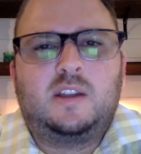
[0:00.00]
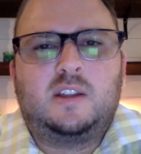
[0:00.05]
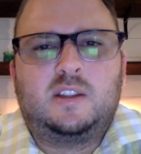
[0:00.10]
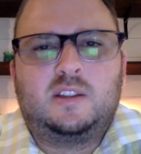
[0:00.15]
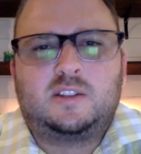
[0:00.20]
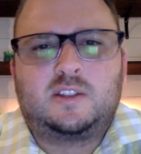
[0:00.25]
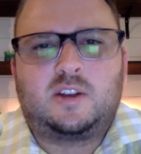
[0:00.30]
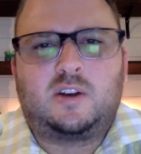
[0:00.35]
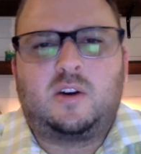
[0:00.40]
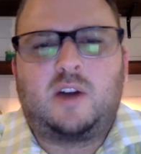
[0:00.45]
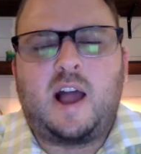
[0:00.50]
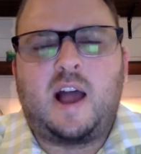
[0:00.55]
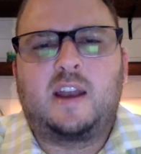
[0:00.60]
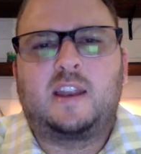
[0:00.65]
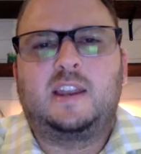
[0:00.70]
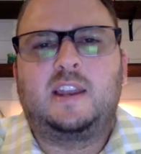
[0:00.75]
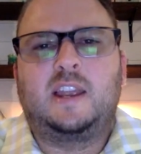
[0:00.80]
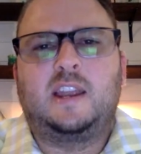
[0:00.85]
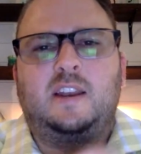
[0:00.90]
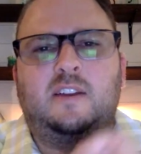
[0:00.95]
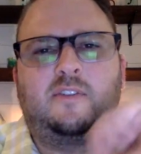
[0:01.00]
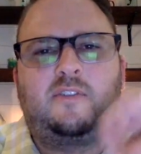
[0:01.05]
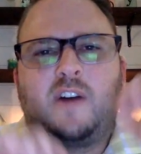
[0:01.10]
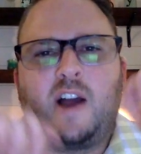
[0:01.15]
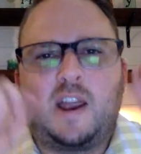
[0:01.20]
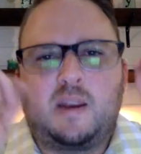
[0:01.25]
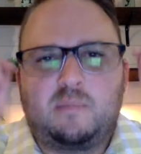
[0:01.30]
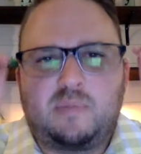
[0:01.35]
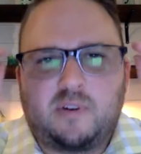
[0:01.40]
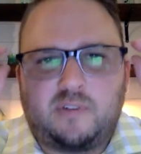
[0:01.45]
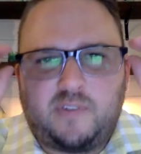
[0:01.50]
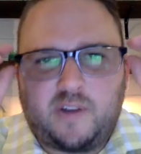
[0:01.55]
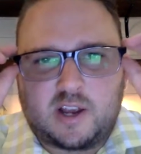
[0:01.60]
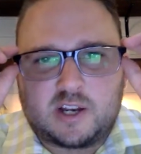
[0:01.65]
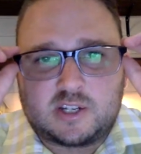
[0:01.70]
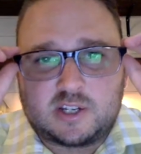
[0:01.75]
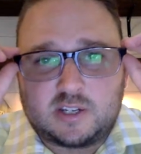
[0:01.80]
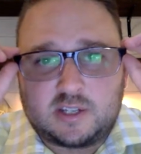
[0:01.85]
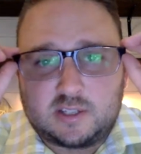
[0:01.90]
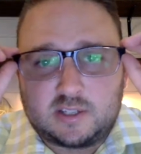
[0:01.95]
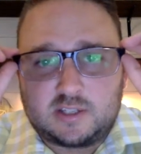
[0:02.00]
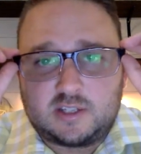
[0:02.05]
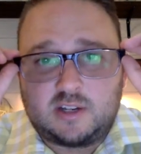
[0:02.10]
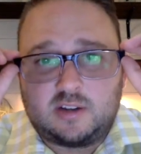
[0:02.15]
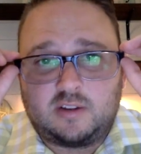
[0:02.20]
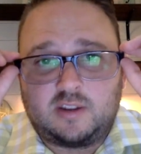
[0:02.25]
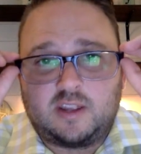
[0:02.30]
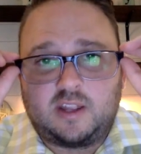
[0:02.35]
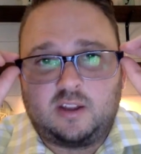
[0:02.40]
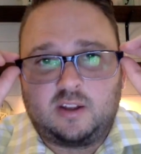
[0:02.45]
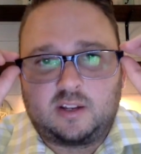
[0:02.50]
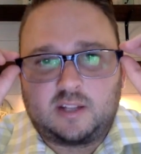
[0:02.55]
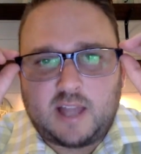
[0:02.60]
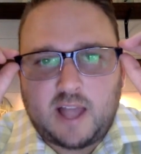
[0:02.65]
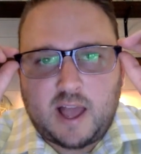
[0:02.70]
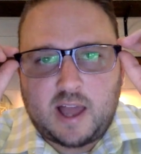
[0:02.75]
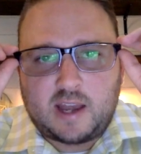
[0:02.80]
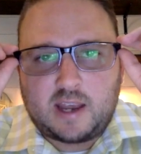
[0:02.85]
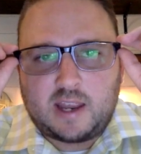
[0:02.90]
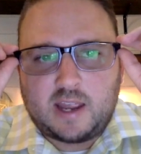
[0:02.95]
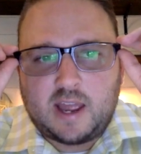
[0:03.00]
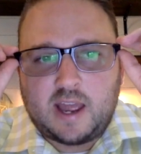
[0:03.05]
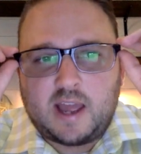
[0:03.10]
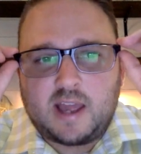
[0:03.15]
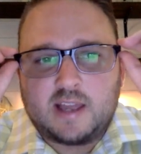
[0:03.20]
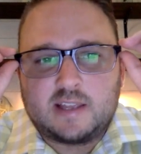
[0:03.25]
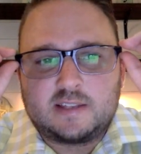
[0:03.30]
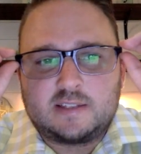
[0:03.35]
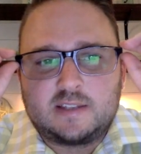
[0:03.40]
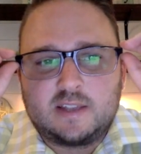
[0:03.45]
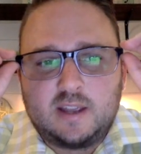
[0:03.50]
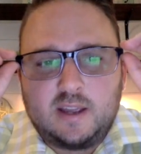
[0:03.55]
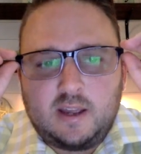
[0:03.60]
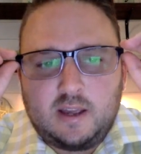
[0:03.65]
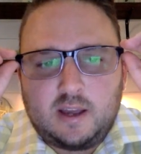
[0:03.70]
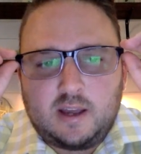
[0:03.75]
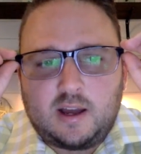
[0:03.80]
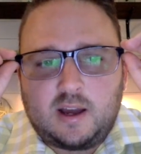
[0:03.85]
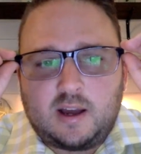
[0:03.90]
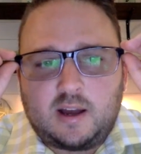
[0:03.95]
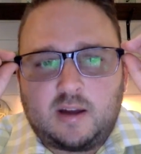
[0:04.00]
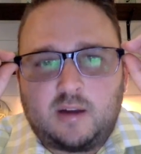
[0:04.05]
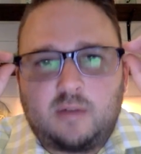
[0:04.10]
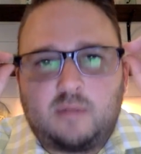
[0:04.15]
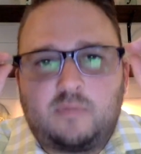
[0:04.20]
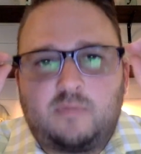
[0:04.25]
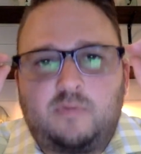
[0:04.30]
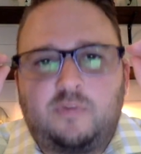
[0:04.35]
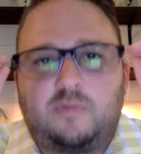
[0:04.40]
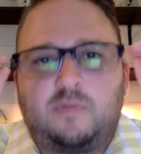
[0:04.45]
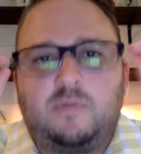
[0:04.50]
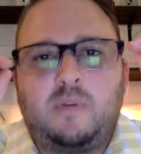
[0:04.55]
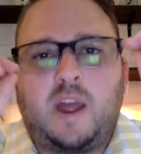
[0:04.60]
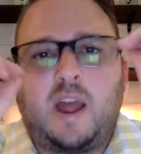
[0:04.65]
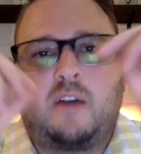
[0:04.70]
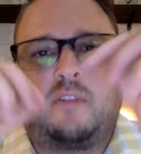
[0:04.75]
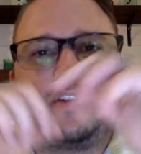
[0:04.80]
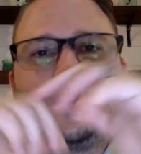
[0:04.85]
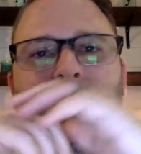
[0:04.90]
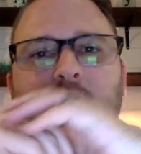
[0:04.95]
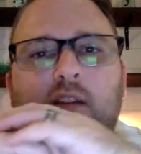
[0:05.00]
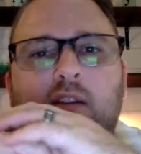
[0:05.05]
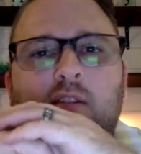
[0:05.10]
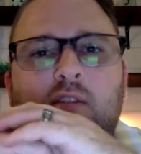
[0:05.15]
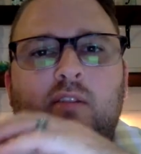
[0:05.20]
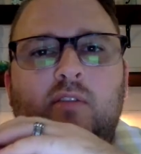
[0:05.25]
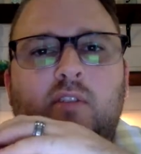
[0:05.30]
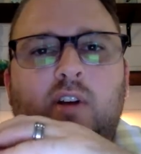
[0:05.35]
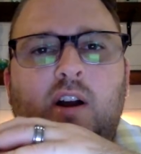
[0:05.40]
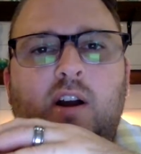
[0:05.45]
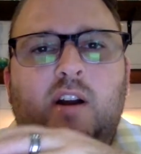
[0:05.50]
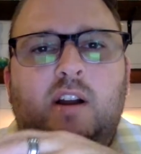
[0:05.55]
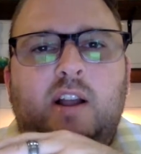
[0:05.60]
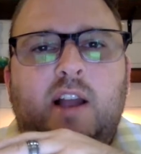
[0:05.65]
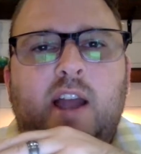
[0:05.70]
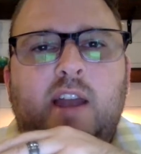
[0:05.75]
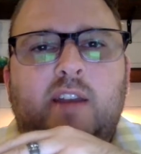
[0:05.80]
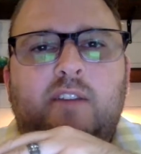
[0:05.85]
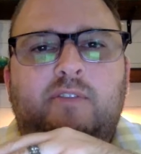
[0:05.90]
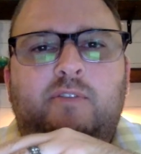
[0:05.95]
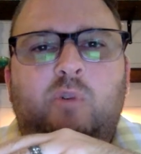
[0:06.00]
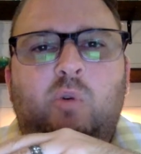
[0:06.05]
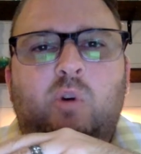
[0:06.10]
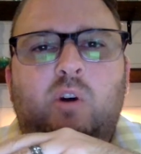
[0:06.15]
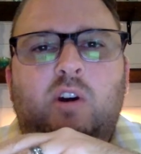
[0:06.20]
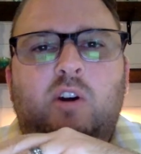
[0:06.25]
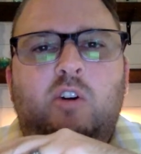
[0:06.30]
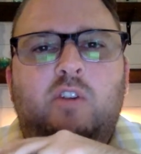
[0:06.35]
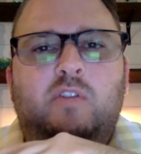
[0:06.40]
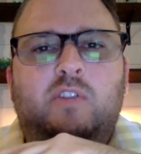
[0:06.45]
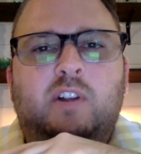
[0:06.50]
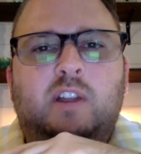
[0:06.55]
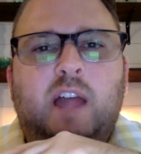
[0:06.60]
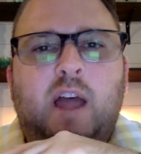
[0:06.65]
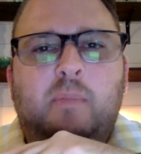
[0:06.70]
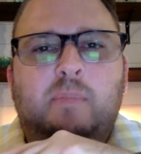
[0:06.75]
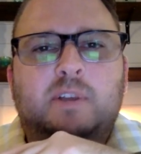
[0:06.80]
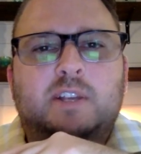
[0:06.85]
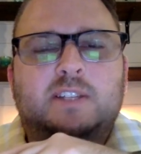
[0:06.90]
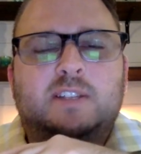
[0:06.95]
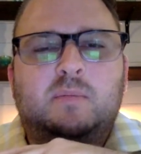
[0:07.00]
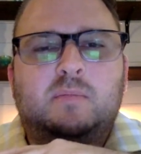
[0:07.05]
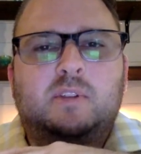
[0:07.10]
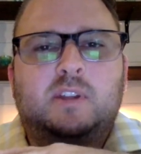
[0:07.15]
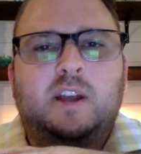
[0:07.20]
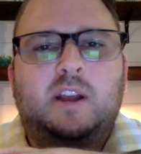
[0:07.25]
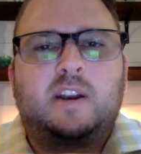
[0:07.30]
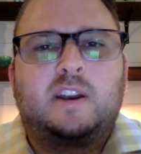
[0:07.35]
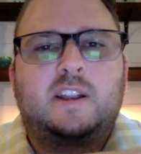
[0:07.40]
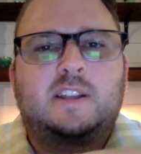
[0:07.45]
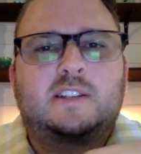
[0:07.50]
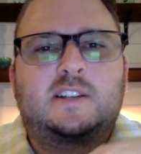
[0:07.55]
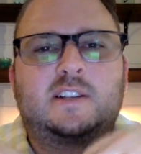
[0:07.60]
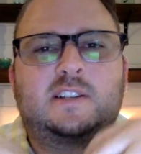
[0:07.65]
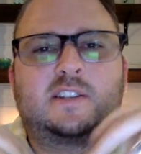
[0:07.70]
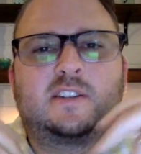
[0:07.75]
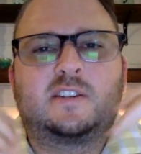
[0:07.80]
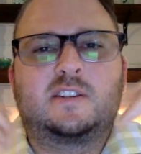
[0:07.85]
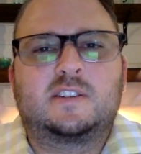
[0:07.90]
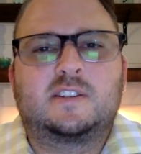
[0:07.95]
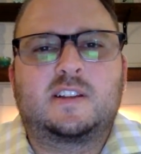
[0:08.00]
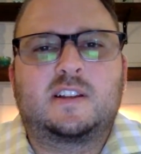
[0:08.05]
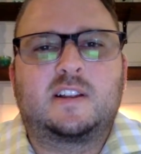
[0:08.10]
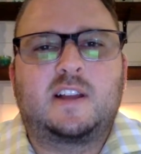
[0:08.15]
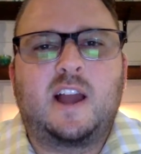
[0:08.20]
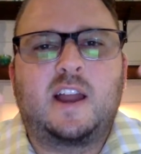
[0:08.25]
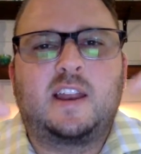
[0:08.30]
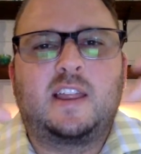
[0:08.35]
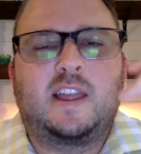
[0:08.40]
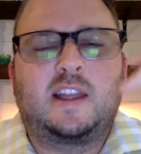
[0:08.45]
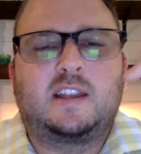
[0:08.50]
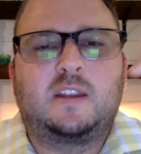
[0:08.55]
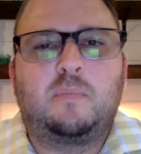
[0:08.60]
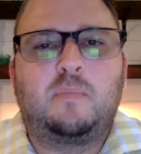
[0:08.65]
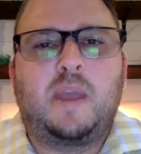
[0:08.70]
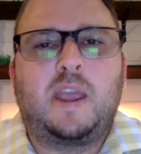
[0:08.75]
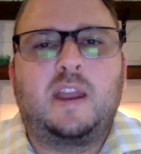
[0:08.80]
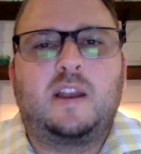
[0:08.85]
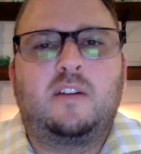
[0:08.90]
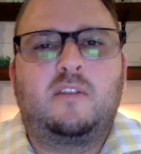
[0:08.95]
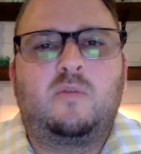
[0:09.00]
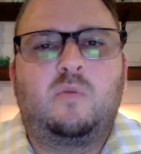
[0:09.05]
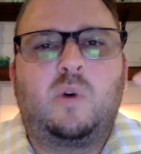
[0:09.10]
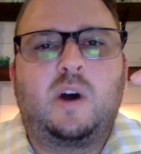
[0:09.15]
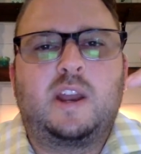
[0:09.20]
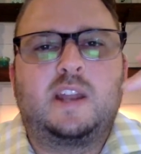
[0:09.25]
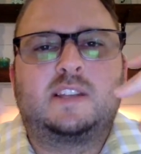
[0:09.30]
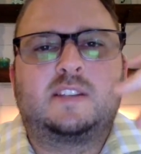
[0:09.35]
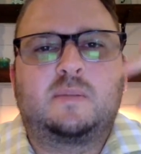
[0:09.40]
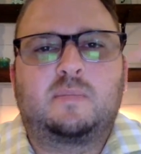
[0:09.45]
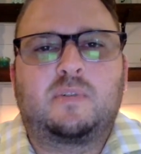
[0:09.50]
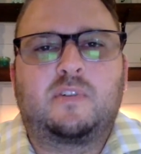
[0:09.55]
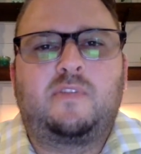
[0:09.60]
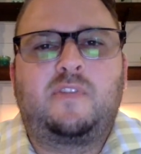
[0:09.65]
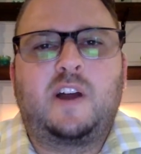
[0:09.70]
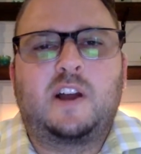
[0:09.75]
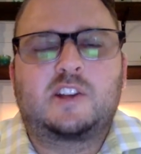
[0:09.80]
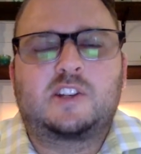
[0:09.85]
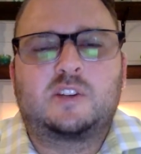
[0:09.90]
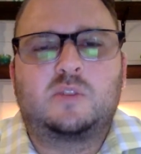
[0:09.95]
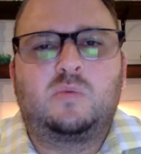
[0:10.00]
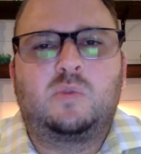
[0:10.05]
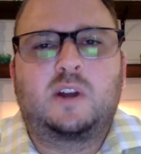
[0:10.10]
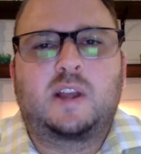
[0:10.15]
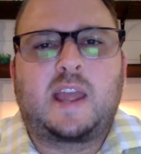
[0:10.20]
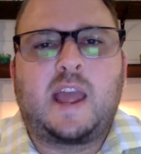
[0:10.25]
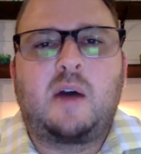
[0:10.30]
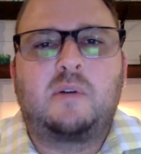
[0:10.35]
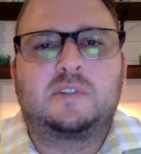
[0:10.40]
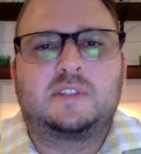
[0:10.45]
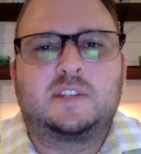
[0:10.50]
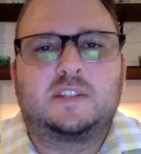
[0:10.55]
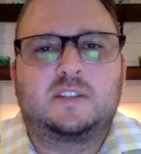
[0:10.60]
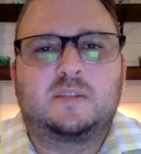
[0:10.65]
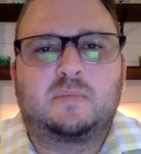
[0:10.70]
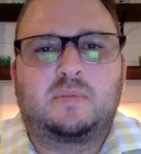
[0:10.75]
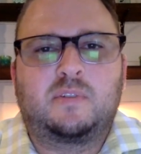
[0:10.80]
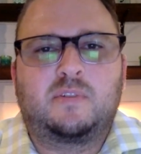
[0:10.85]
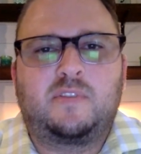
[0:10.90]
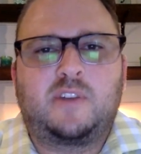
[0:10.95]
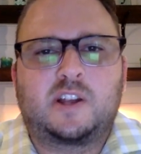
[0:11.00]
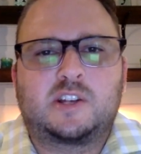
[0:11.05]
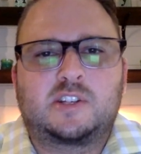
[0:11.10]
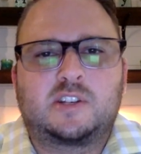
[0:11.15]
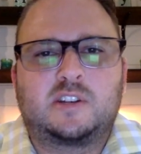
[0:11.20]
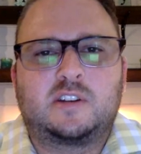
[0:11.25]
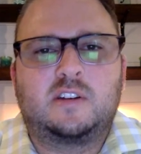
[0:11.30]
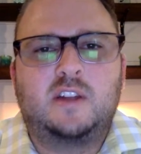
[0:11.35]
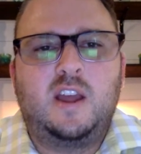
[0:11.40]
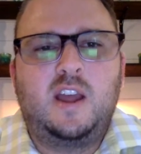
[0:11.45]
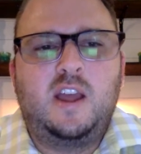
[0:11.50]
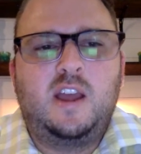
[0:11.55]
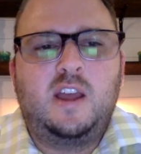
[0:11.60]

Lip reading: So how did they define professions? They looked at it as having kind of four overlapping similarities because there's kind of that debate of what is a profession, what counts as a profession.